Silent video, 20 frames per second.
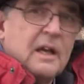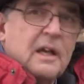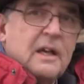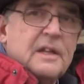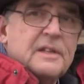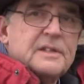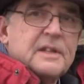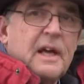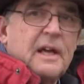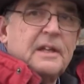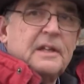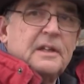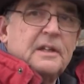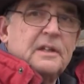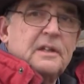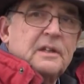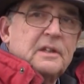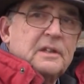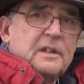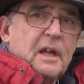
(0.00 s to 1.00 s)
is I
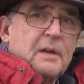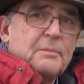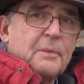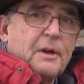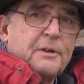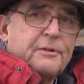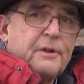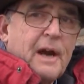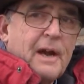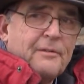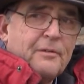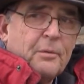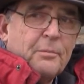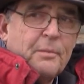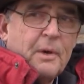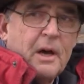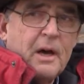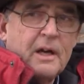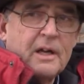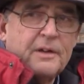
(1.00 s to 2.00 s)
take my travel
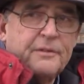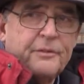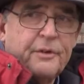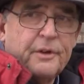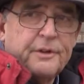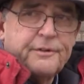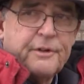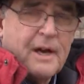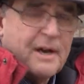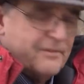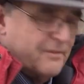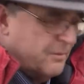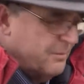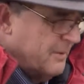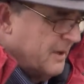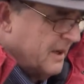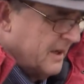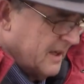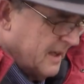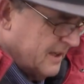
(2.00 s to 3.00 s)
mug, and for a travel
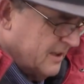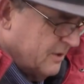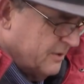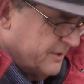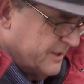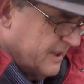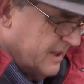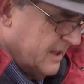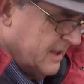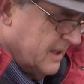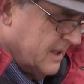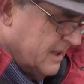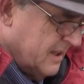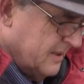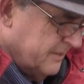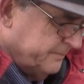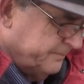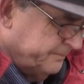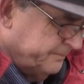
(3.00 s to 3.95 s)
mug I use a